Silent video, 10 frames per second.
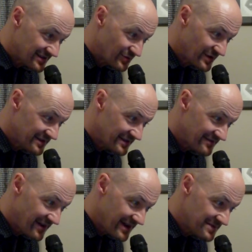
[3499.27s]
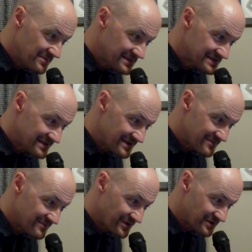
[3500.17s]
with the divine Miss M
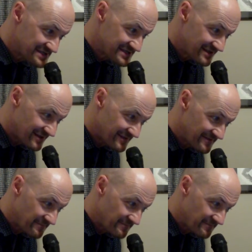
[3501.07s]
herself.